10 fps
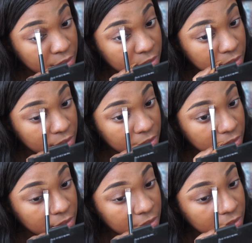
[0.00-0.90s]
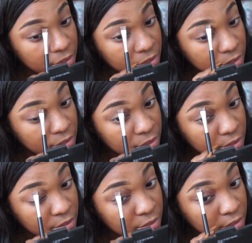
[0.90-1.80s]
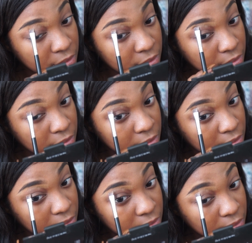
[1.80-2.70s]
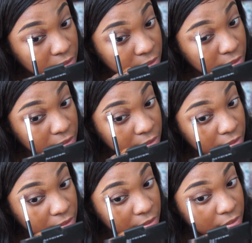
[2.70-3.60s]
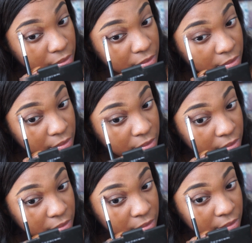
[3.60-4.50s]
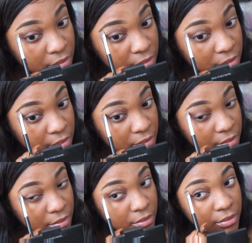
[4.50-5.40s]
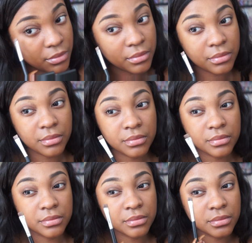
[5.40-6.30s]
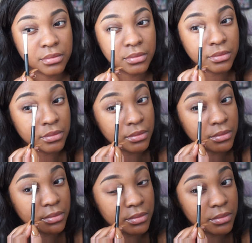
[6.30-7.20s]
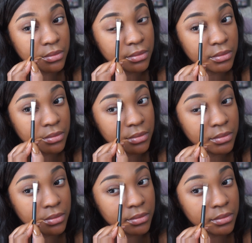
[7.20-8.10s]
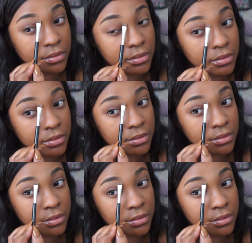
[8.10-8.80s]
If your brows are not on point or are not on fleek, whatever you want to say, it just throws the entire look off. Just my opinion.